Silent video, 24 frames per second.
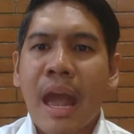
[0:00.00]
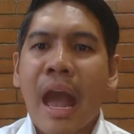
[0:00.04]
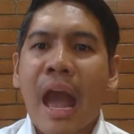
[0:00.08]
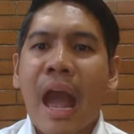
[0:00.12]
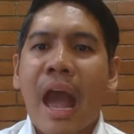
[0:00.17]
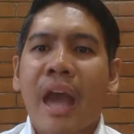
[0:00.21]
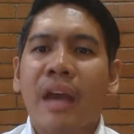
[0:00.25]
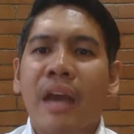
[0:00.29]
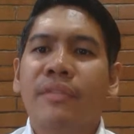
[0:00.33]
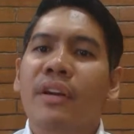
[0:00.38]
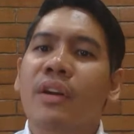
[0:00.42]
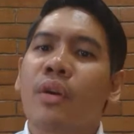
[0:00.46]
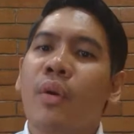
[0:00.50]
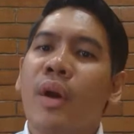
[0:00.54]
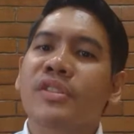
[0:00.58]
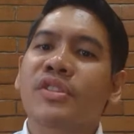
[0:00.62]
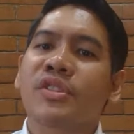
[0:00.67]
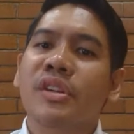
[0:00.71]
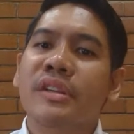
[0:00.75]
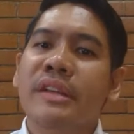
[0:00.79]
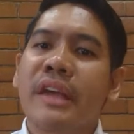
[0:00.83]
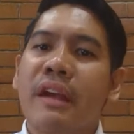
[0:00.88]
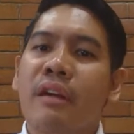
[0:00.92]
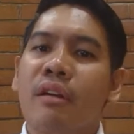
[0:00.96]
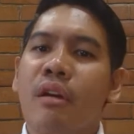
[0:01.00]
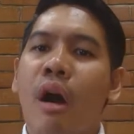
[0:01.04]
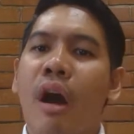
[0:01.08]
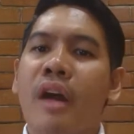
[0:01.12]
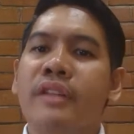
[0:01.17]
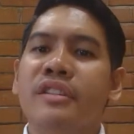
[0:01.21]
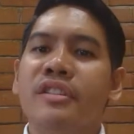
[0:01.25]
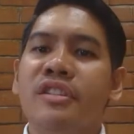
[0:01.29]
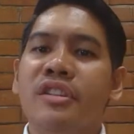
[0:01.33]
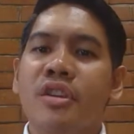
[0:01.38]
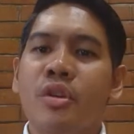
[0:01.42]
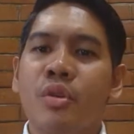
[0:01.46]
I have a question here
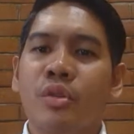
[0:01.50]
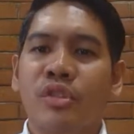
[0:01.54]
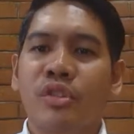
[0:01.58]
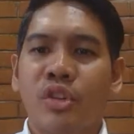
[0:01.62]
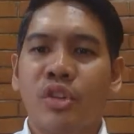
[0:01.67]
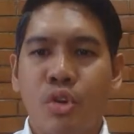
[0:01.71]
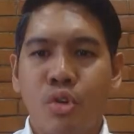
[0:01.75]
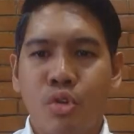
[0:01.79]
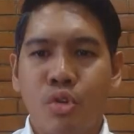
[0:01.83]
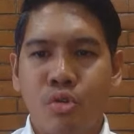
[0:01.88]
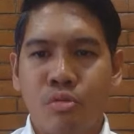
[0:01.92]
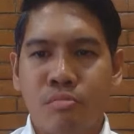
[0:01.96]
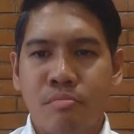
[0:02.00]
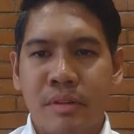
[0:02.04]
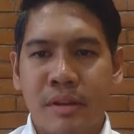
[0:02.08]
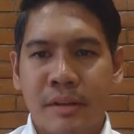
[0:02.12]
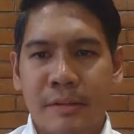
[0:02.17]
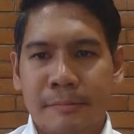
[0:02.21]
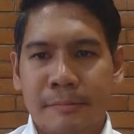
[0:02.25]
on YouTube.